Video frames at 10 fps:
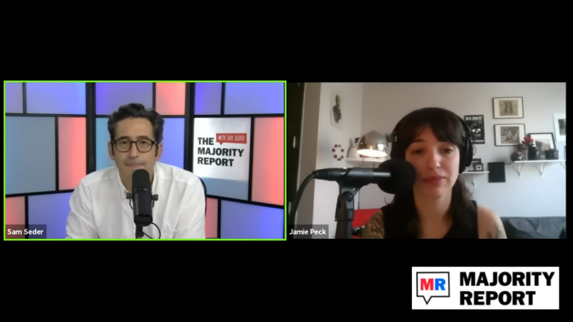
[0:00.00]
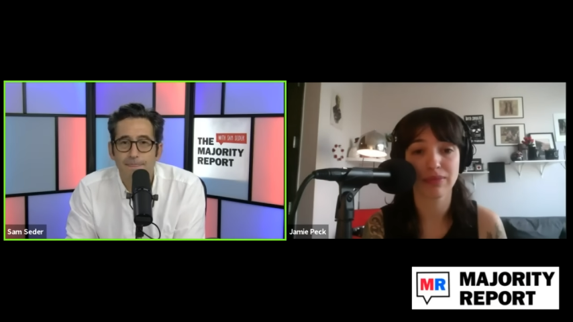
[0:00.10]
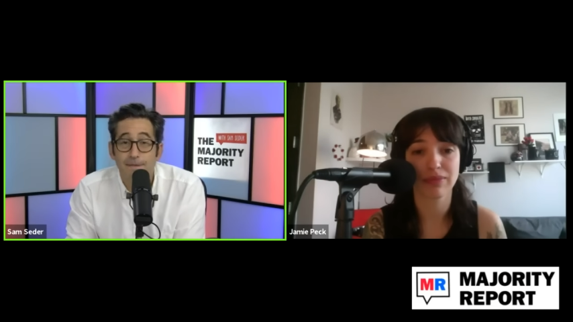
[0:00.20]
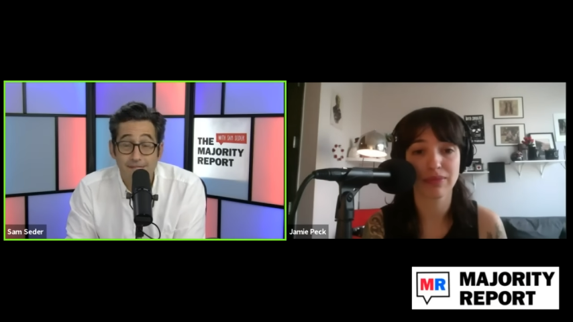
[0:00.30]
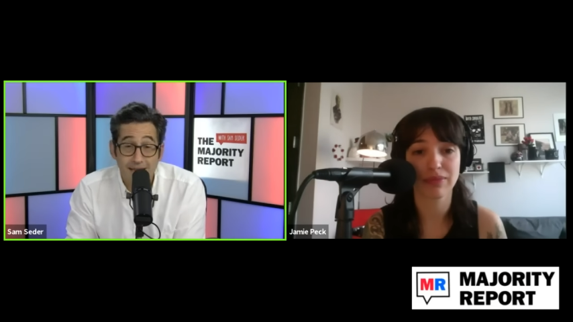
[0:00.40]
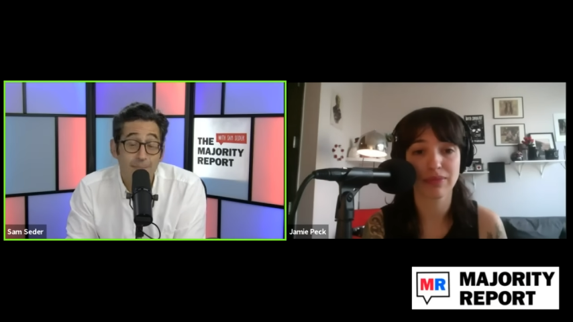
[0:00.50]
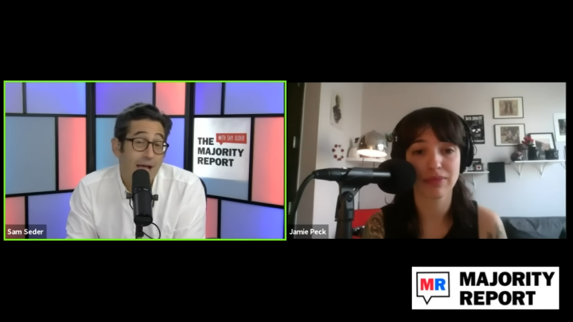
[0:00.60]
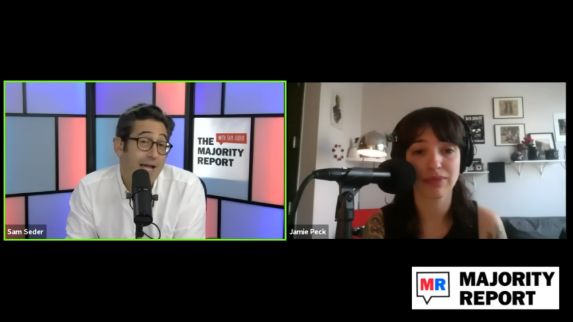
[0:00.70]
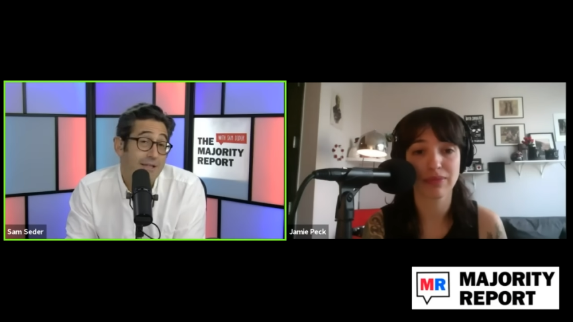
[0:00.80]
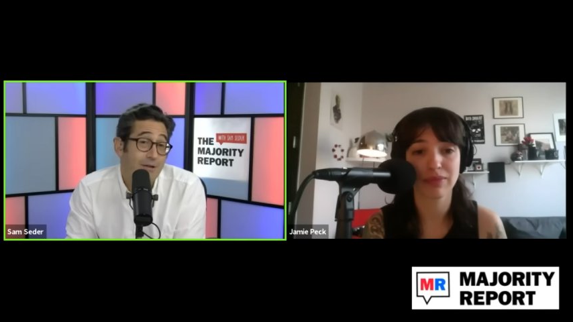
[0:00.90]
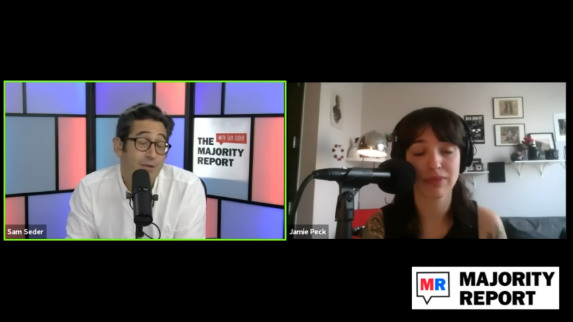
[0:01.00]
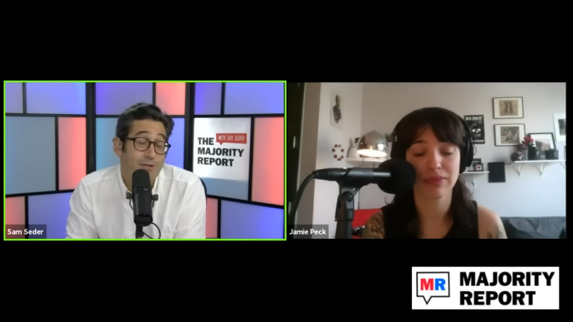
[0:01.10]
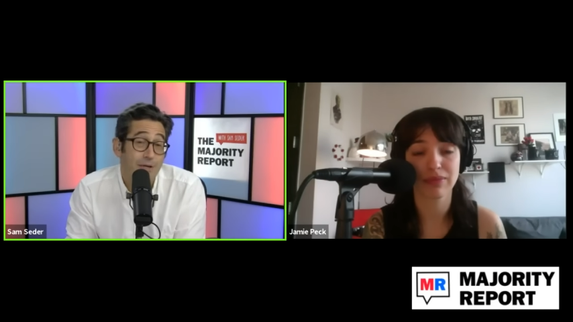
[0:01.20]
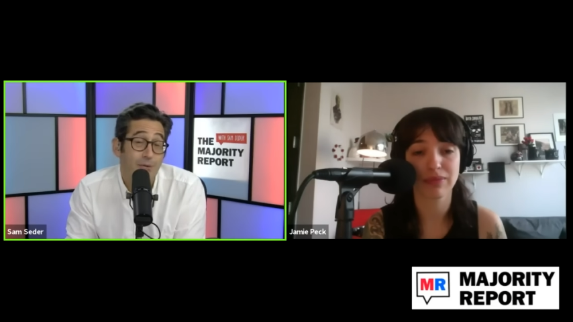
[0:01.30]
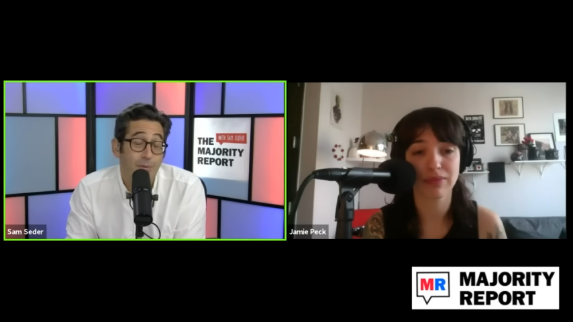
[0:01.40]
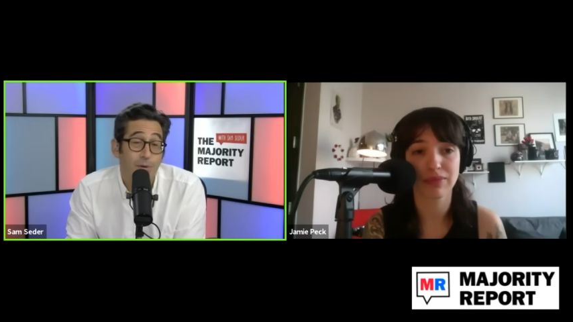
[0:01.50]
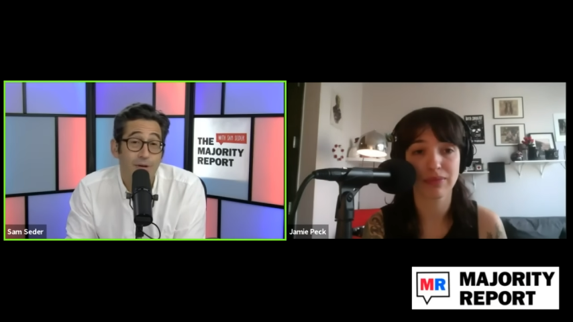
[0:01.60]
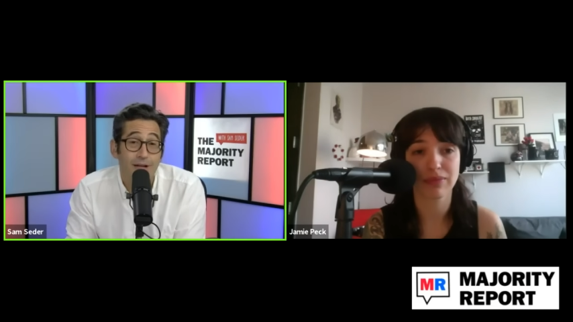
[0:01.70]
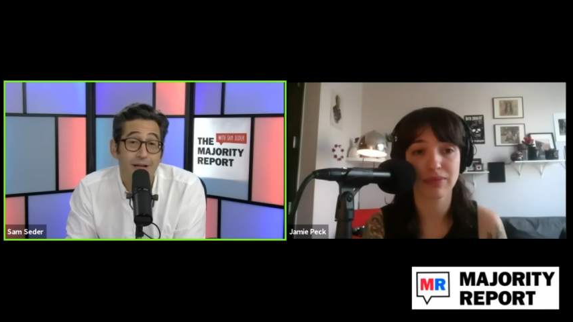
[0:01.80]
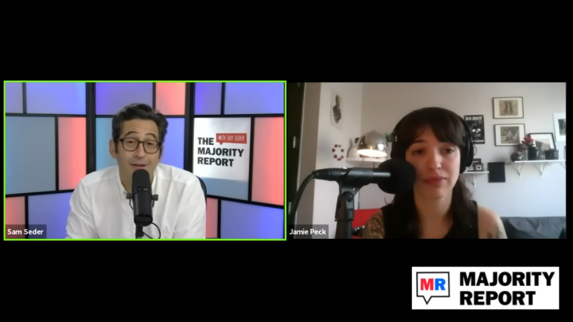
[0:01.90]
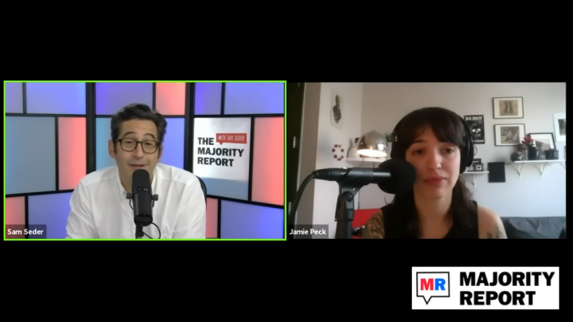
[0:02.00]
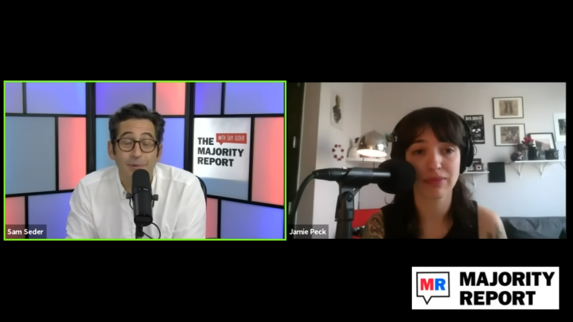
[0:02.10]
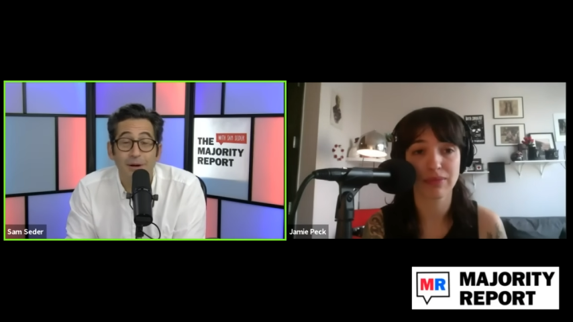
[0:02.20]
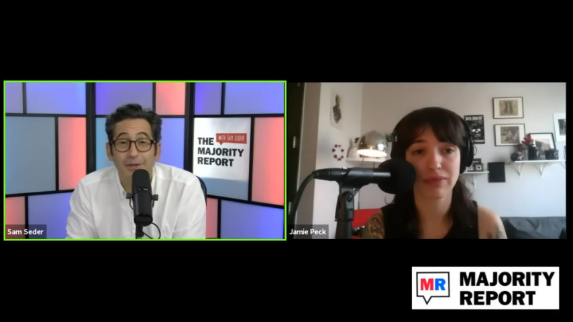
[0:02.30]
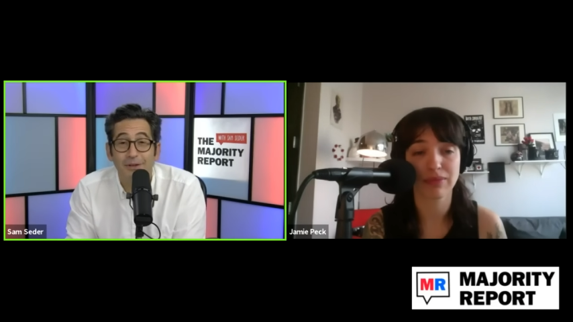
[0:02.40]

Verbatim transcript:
Speaker 1: Same guy, too. It's being reported now that apparently